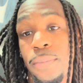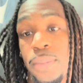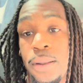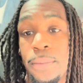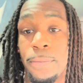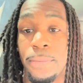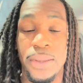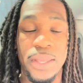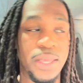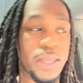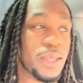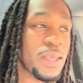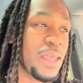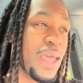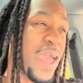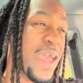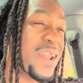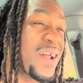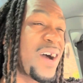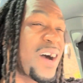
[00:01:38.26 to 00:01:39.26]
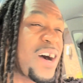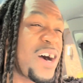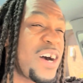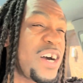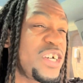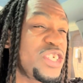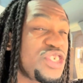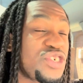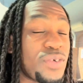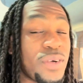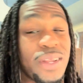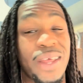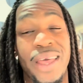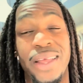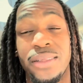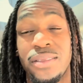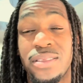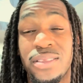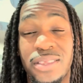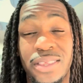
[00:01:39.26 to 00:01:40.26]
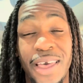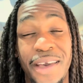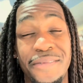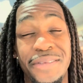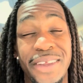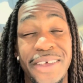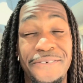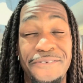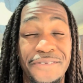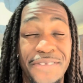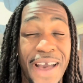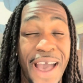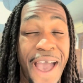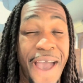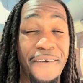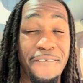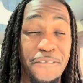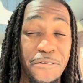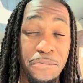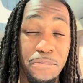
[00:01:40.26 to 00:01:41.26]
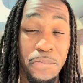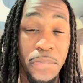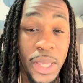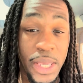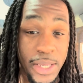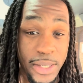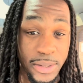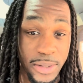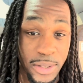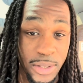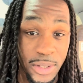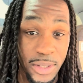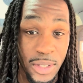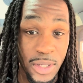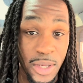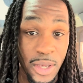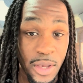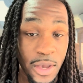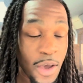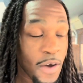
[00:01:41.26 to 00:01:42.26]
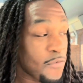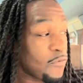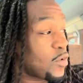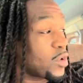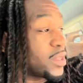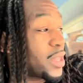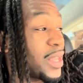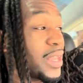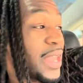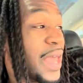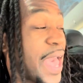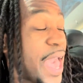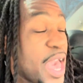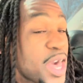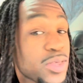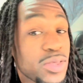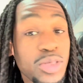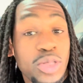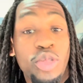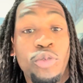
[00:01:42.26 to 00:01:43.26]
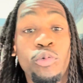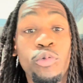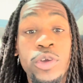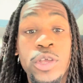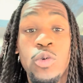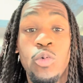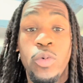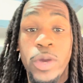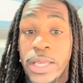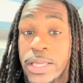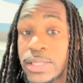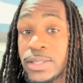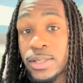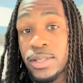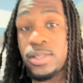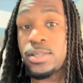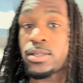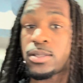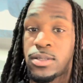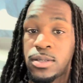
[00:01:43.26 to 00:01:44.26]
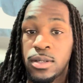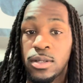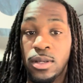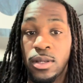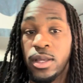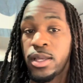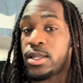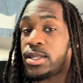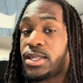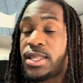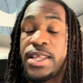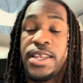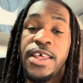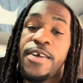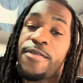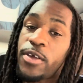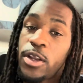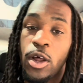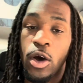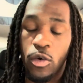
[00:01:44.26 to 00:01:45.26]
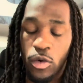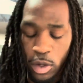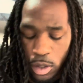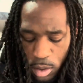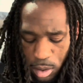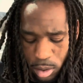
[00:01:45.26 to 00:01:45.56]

been beating at 175 beats for the last 3 weeks. Didn't even know it.